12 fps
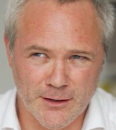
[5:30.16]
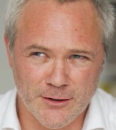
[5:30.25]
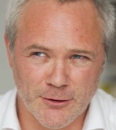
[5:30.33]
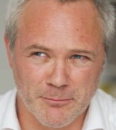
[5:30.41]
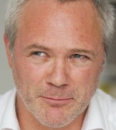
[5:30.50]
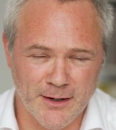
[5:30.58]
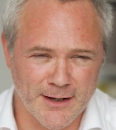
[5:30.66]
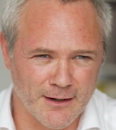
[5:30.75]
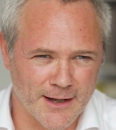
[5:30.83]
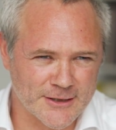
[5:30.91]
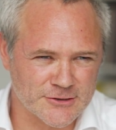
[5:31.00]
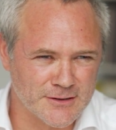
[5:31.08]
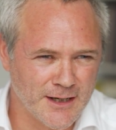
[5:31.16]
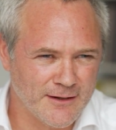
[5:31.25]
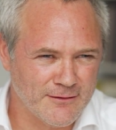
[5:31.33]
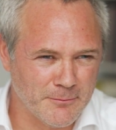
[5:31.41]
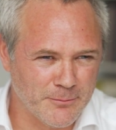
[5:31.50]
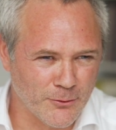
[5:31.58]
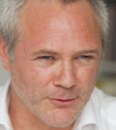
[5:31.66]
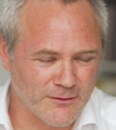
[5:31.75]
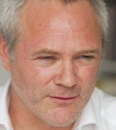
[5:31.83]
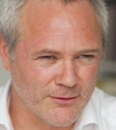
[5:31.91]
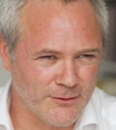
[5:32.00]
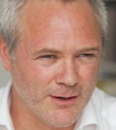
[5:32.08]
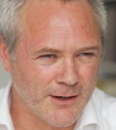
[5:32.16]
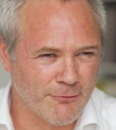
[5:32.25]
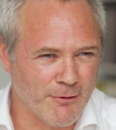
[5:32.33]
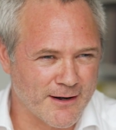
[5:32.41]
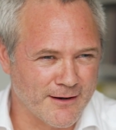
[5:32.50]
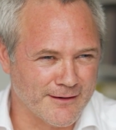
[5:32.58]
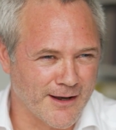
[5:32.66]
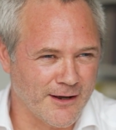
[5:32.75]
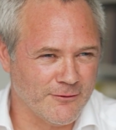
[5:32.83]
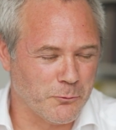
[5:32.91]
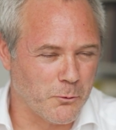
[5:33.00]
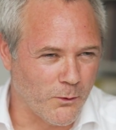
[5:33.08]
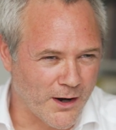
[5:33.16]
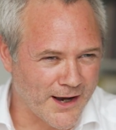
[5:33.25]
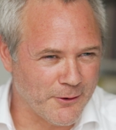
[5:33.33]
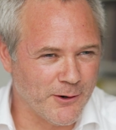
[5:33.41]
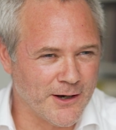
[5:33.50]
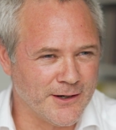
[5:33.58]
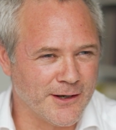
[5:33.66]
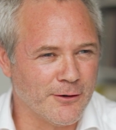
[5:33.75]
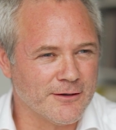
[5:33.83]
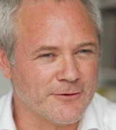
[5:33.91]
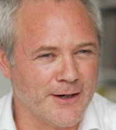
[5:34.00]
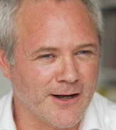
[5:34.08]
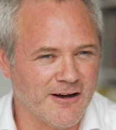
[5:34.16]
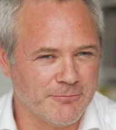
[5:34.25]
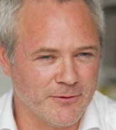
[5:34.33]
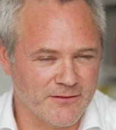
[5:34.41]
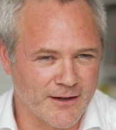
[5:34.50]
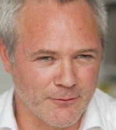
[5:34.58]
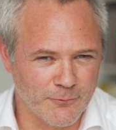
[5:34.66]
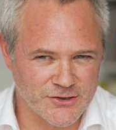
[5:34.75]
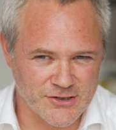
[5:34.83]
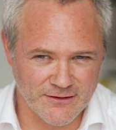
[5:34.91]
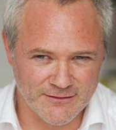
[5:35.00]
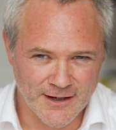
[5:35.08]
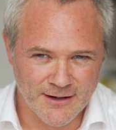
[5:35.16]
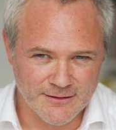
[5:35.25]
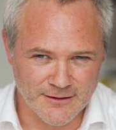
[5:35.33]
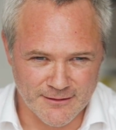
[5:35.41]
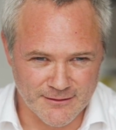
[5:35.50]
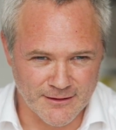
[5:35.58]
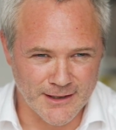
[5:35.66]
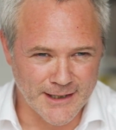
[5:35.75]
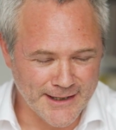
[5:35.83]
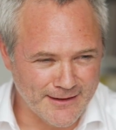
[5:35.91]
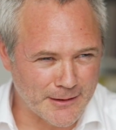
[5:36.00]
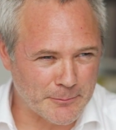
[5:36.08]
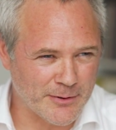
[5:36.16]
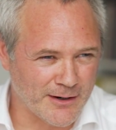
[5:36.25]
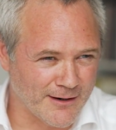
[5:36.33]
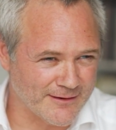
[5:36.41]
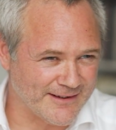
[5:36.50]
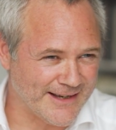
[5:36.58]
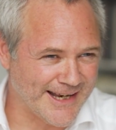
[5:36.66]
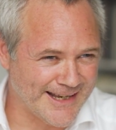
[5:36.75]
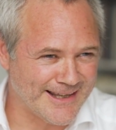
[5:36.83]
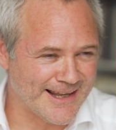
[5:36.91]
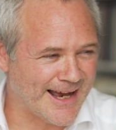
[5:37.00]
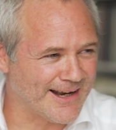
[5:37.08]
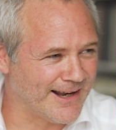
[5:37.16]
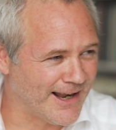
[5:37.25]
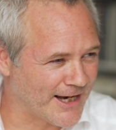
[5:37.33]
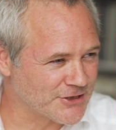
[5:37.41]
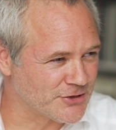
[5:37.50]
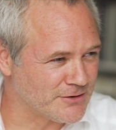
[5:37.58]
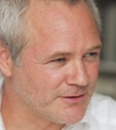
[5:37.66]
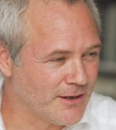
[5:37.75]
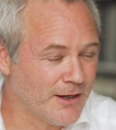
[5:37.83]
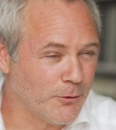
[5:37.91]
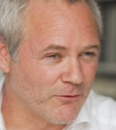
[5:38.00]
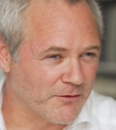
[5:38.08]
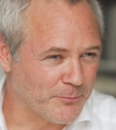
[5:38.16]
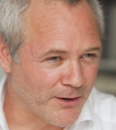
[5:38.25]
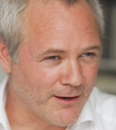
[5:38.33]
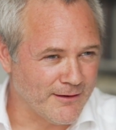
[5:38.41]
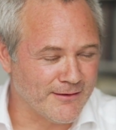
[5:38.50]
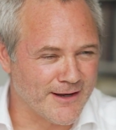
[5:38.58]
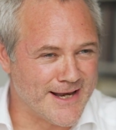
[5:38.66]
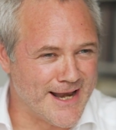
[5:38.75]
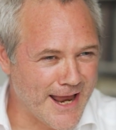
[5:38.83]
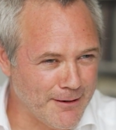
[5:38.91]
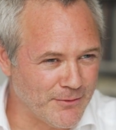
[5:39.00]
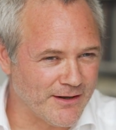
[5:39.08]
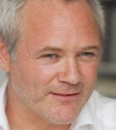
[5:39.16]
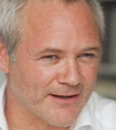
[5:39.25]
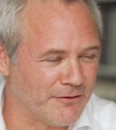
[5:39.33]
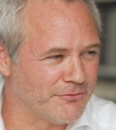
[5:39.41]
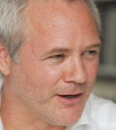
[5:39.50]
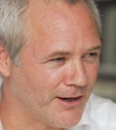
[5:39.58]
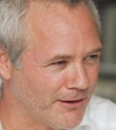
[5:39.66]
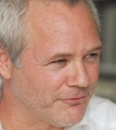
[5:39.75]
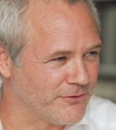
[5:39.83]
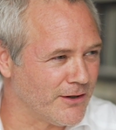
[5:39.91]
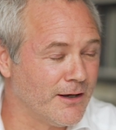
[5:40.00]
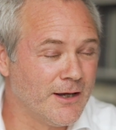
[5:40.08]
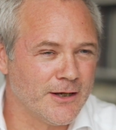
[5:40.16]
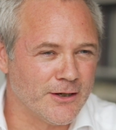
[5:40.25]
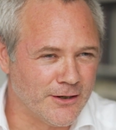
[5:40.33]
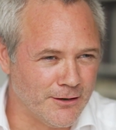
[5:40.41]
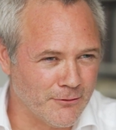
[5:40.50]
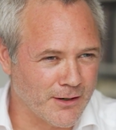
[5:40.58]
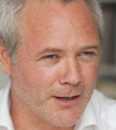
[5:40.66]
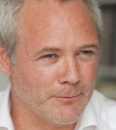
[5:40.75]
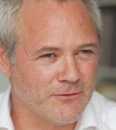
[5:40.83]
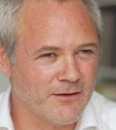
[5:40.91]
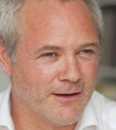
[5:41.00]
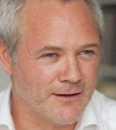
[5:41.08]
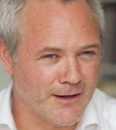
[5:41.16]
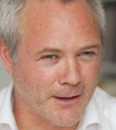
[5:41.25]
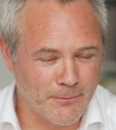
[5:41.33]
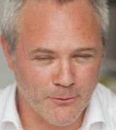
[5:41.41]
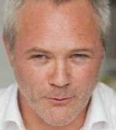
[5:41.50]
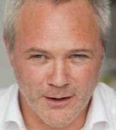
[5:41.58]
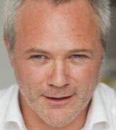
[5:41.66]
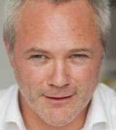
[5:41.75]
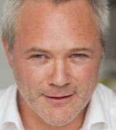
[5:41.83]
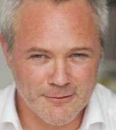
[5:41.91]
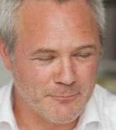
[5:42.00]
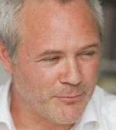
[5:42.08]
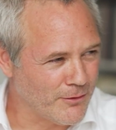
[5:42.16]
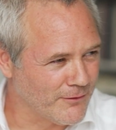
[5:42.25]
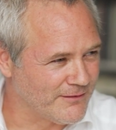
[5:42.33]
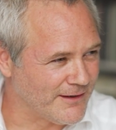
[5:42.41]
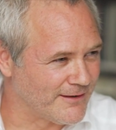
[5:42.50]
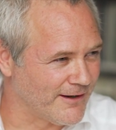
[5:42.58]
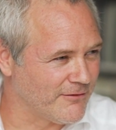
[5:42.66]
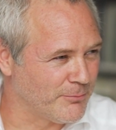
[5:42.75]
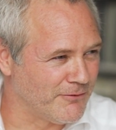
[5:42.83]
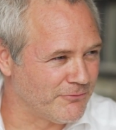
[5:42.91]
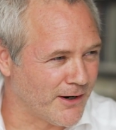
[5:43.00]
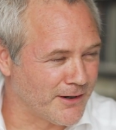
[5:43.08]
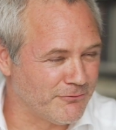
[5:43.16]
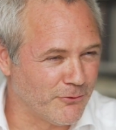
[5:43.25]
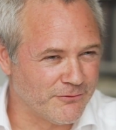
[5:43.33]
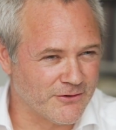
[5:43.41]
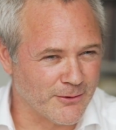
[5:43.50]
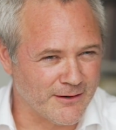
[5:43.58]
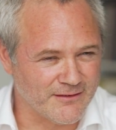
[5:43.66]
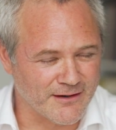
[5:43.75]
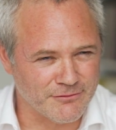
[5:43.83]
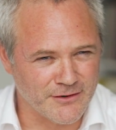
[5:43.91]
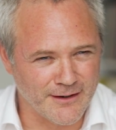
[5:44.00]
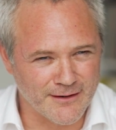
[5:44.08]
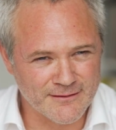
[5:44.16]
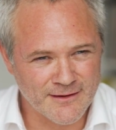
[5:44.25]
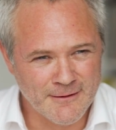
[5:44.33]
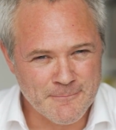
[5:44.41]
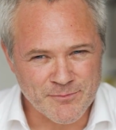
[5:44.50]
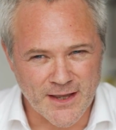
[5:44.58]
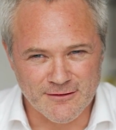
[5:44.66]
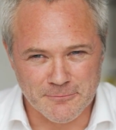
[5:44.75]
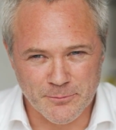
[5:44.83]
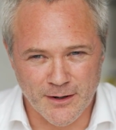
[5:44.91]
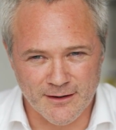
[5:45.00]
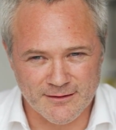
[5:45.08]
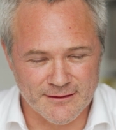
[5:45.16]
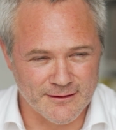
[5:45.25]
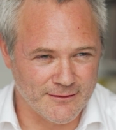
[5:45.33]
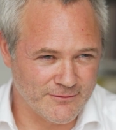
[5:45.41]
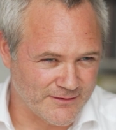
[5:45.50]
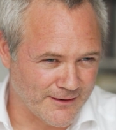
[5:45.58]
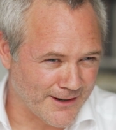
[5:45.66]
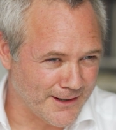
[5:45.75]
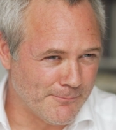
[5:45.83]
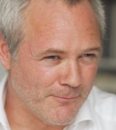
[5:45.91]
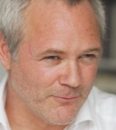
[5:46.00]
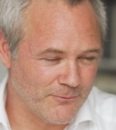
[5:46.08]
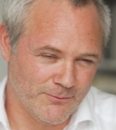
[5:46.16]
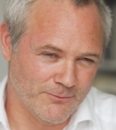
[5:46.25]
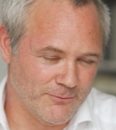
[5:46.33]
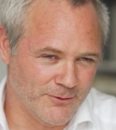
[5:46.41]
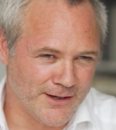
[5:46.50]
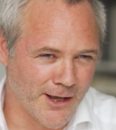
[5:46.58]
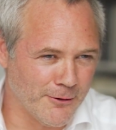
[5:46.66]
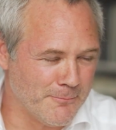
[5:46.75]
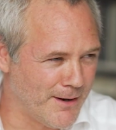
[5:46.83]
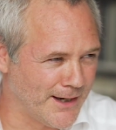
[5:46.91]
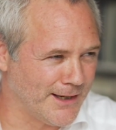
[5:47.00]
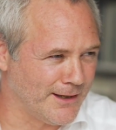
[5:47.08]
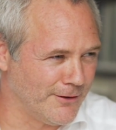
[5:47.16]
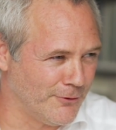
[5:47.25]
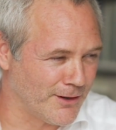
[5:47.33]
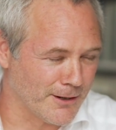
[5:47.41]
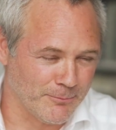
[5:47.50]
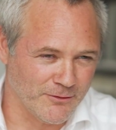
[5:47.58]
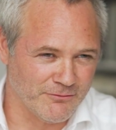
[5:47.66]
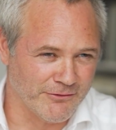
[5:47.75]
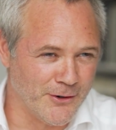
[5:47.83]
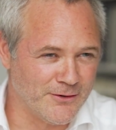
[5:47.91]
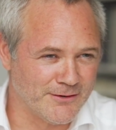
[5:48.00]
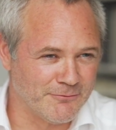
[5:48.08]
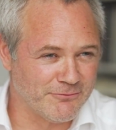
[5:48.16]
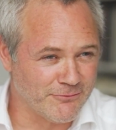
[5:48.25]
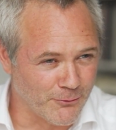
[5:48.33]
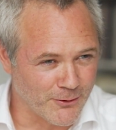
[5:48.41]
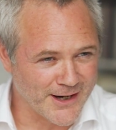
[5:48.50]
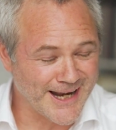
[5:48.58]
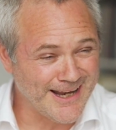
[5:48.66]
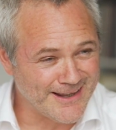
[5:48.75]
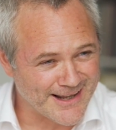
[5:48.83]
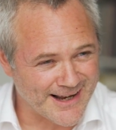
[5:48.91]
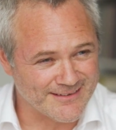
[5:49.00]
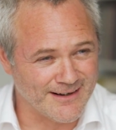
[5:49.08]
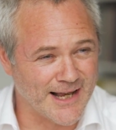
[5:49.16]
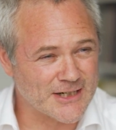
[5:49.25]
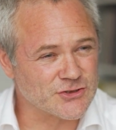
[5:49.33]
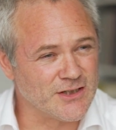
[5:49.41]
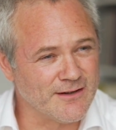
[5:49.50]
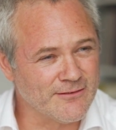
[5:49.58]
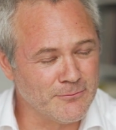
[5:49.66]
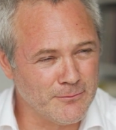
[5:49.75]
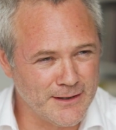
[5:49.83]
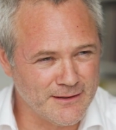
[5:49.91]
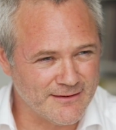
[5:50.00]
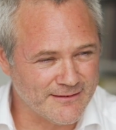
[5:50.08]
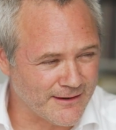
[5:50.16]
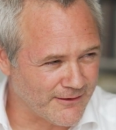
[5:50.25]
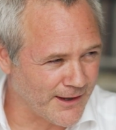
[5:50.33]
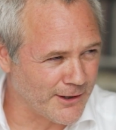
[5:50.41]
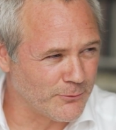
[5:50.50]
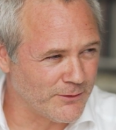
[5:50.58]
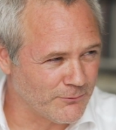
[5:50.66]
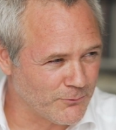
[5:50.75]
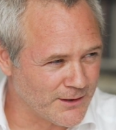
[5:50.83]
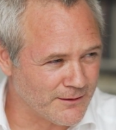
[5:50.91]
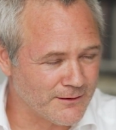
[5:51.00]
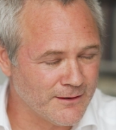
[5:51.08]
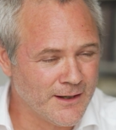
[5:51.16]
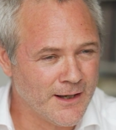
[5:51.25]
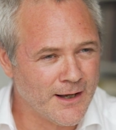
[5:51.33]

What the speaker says: European election." It's important to recognise why we only got 3.5%, which is that the leading party in that election was a party that named itself after UKIP's number one policy that it's been fighting for 27 years. It's a party that certainly we know many UKIPers voted for it in that election. It doesn't mean to say that they always will.